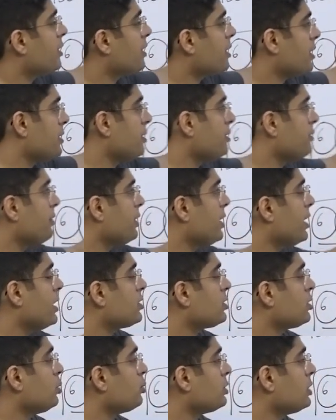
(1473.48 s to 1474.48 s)
current
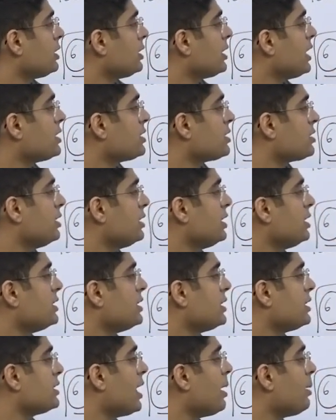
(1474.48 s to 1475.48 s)
affairs, using case studies,
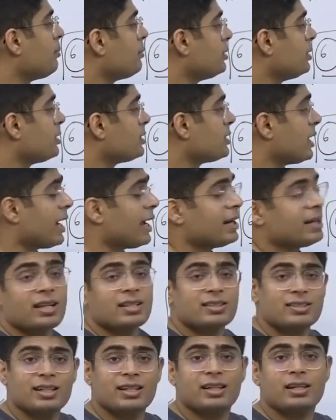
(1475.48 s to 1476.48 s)
examples, and
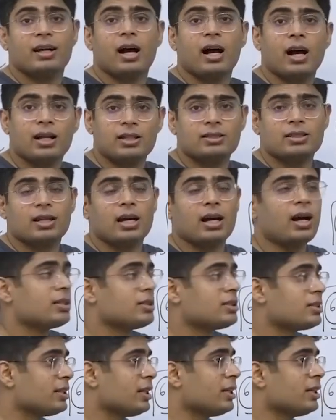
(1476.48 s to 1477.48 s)

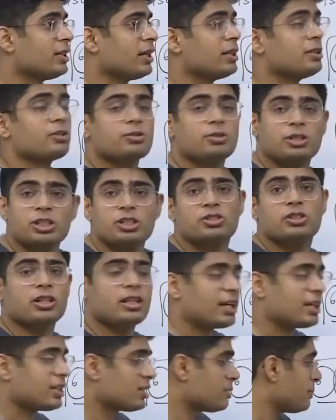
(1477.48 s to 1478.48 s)
answering in
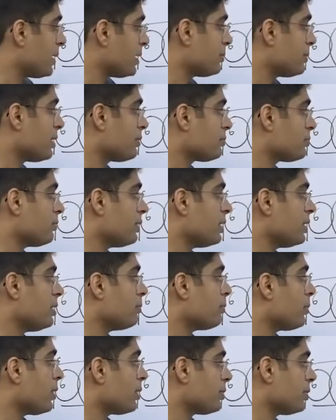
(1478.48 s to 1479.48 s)
regional aspect becomes very
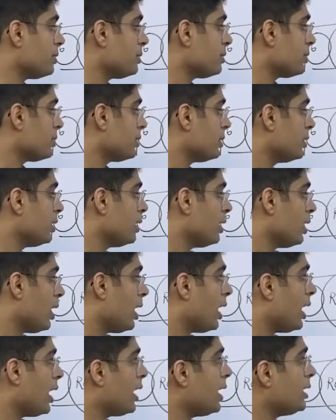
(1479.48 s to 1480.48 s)
important.
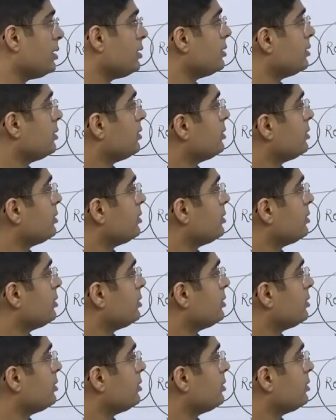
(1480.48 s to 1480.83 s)
And